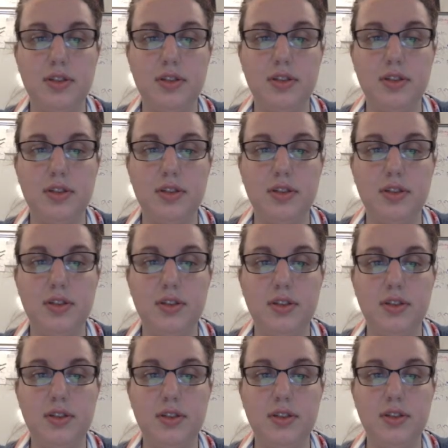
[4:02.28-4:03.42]
You've
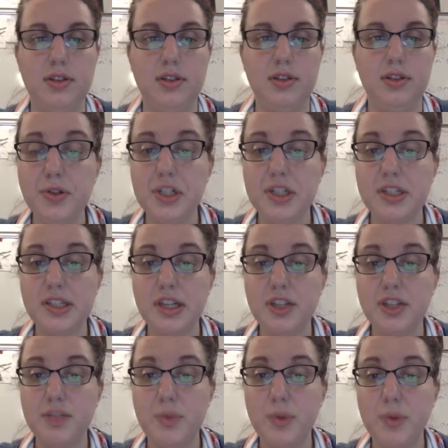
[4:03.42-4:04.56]
uploaded your poster to the
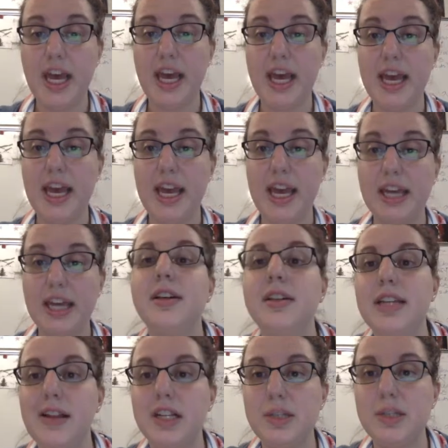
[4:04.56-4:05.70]
discussion board, yay!
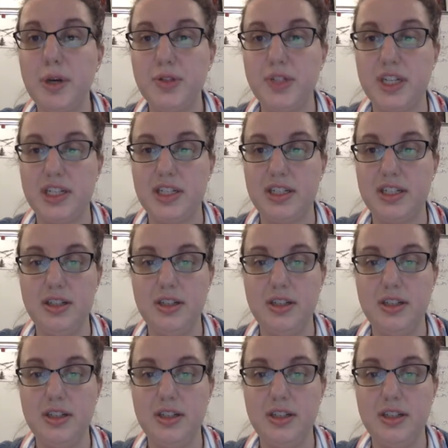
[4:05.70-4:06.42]
Now let's post it.